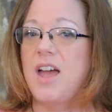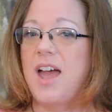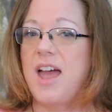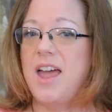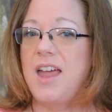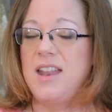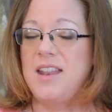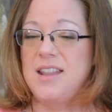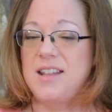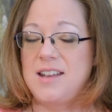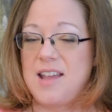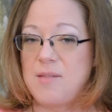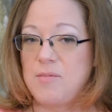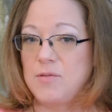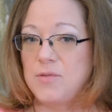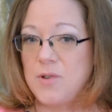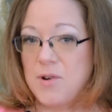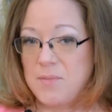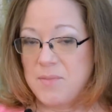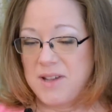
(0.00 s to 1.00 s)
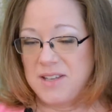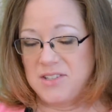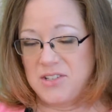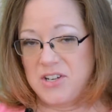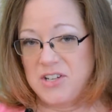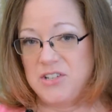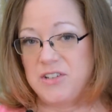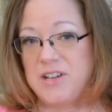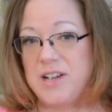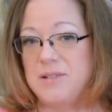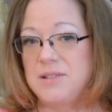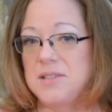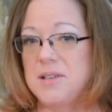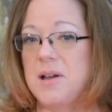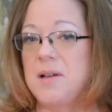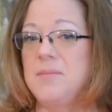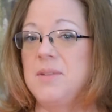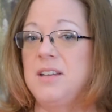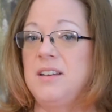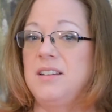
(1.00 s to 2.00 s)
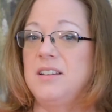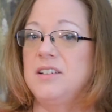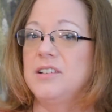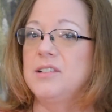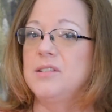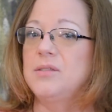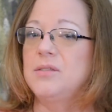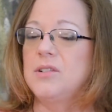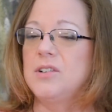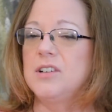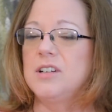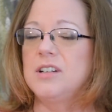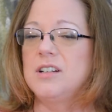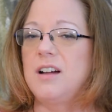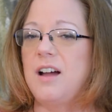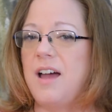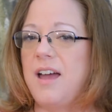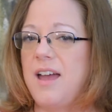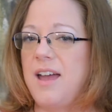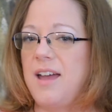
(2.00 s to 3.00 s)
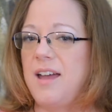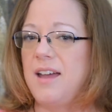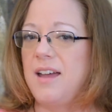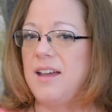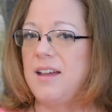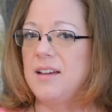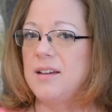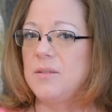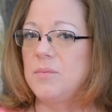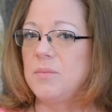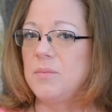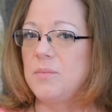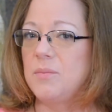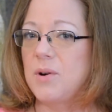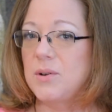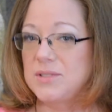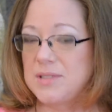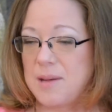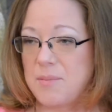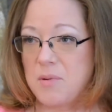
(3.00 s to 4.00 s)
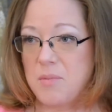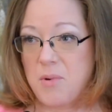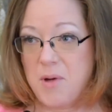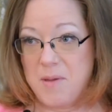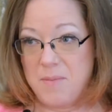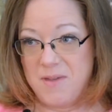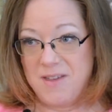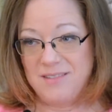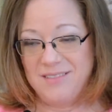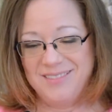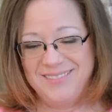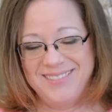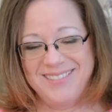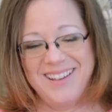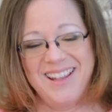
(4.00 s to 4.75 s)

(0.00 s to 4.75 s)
And the day before my surgery, I was coming here for a post-op appointment.